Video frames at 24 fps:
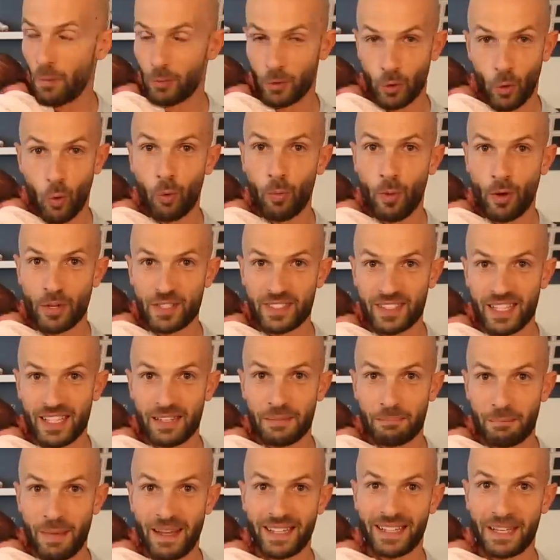we almost
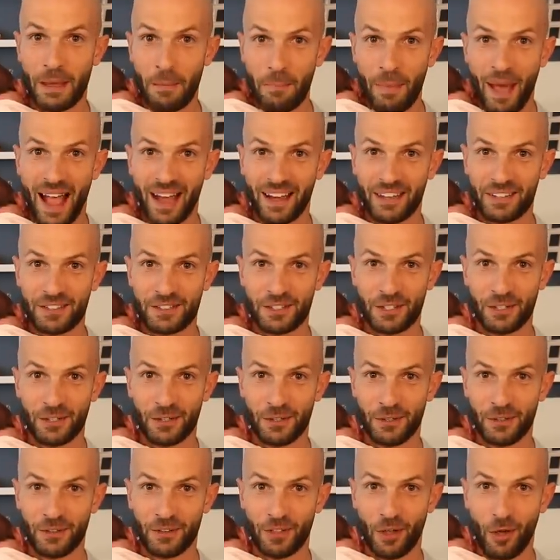didn't make it back
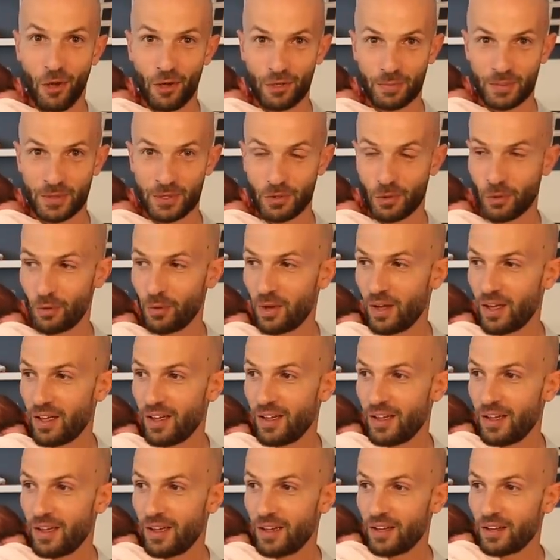to the hospital.
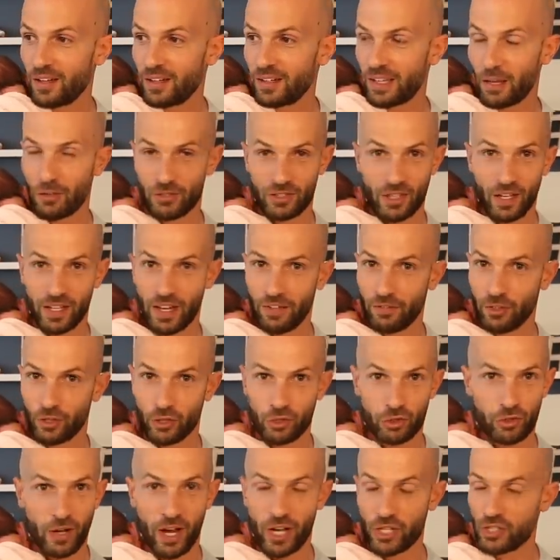Kel started having
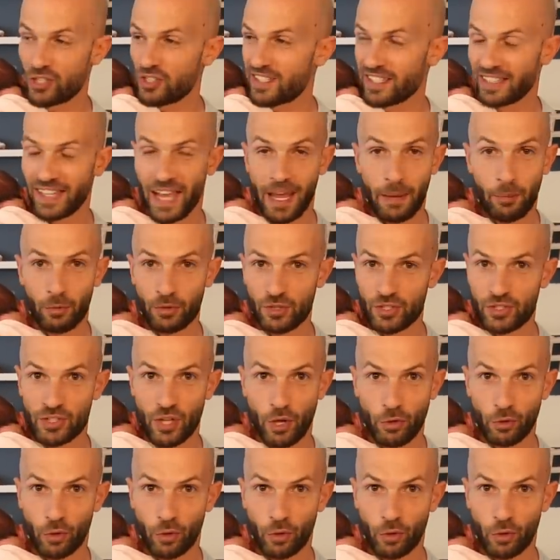contractions. They came on so